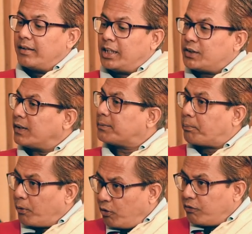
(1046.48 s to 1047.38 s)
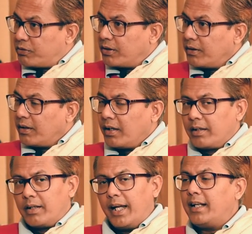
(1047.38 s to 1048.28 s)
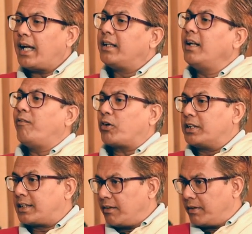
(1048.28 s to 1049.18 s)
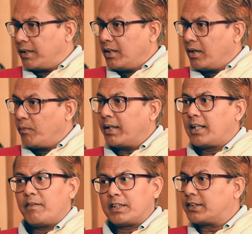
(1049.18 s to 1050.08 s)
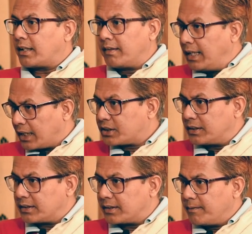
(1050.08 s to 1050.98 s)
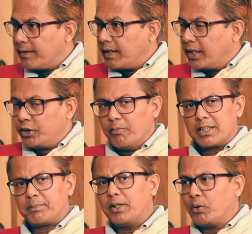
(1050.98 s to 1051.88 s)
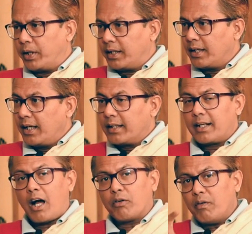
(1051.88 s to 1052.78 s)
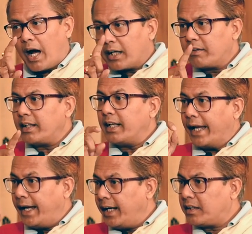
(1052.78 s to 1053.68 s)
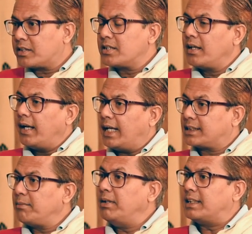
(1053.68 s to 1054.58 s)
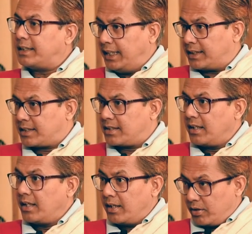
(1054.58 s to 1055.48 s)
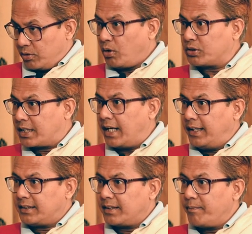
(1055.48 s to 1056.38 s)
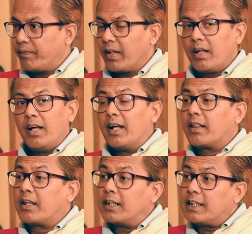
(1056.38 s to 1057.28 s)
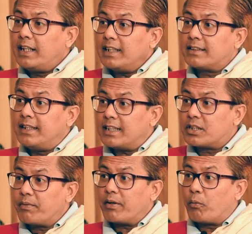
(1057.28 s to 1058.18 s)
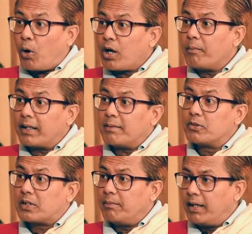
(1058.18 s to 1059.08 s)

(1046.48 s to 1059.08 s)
this was proved in 1947 when there was the general elections. You must be knowing that out of 108 assembly seats those days, 30 seats were won by the Muslim